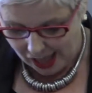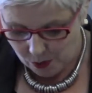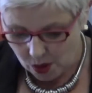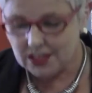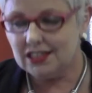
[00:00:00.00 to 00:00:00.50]

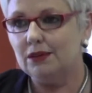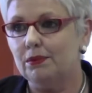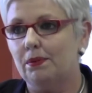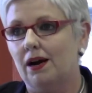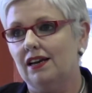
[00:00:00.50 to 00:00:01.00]
I was a
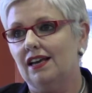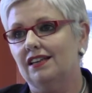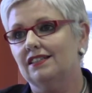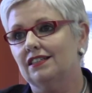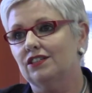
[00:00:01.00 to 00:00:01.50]
Labour Party
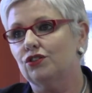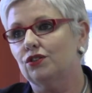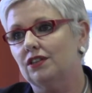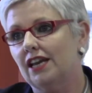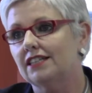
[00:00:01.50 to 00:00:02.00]

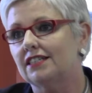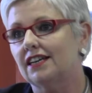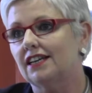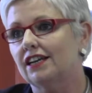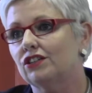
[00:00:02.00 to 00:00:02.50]
candidate in
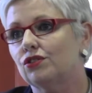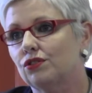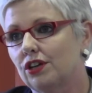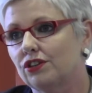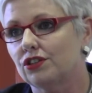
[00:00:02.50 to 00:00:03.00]
1999,
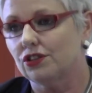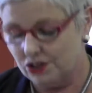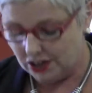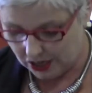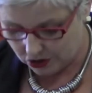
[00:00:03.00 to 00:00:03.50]

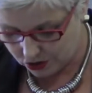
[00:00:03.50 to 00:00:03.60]
2003